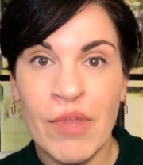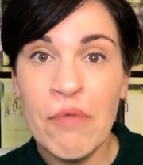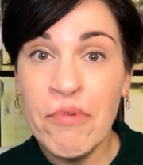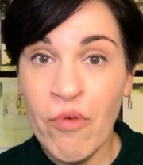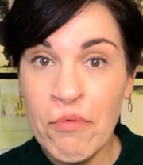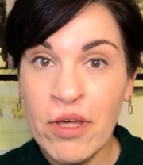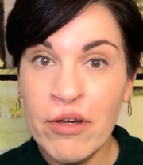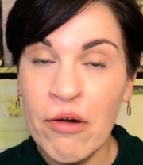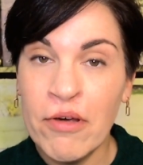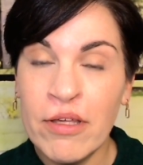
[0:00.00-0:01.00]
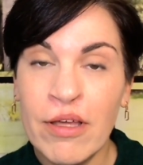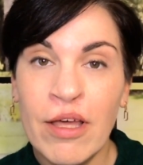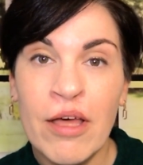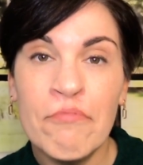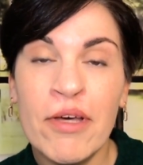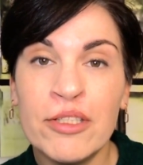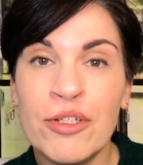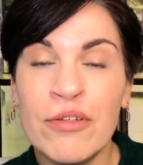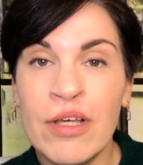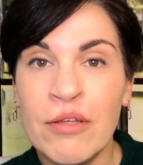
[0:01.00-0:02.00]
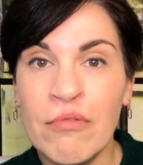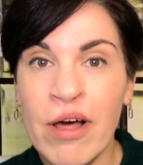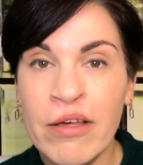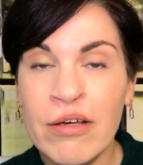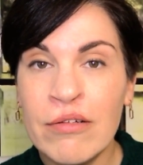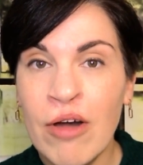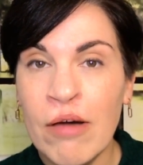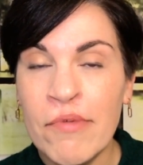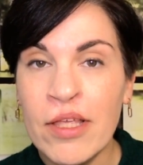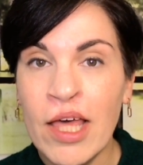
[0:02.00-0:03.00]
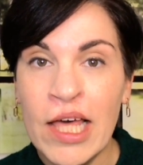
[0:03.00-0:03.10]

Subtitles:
Before we get going, make sure that you like, comment,